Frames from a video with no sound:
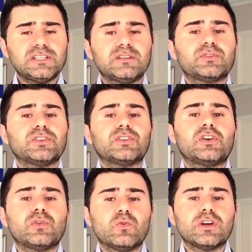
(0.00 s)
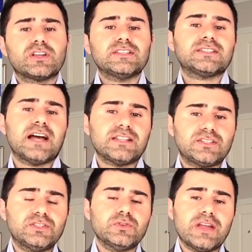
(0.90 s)
I'm going to go to work and start
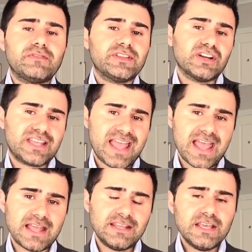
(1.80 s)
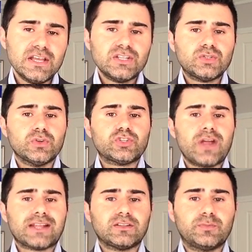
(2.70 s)
to do everything I can to
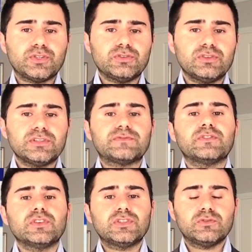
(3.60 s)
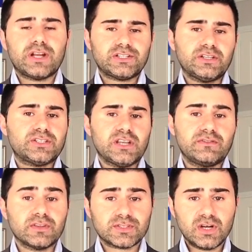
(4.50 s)
attract opportunities for you to actually achieve
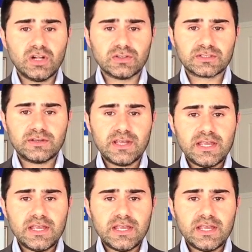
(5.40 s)
those goals.